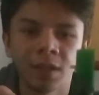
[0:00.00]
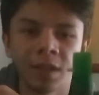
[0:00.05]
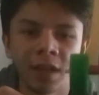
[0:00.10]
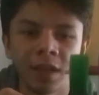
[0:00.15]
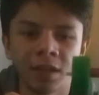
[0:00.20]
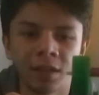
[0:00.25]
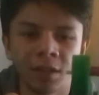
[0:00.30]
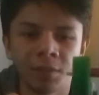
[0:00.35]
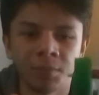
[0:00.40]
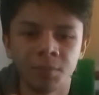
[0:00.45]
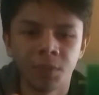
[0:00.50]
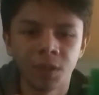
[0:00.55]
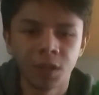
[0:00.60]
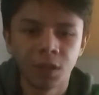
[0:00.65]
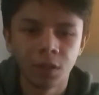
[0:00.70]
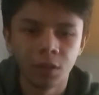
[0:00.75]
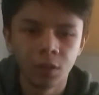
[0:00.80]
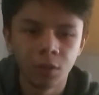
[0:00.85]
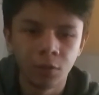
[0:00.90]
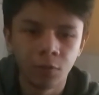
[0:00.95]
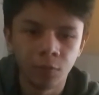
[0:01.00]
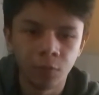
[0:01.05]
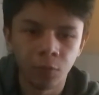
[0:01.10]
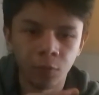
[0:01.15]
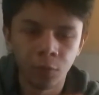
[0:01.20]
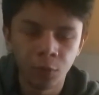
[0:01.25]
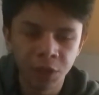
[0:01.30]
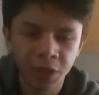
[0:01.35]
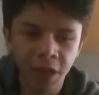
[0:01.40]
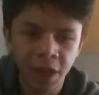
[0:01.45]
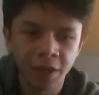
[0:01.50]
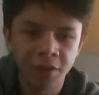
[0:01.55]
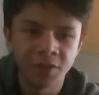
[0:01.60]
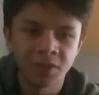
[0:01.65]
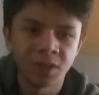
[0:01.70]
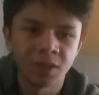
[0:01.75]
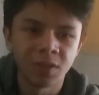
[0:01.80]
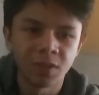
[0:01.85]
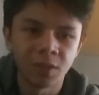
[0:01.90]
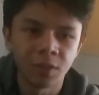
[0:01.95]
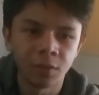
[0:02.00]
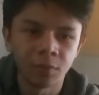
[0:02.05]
that for the axes,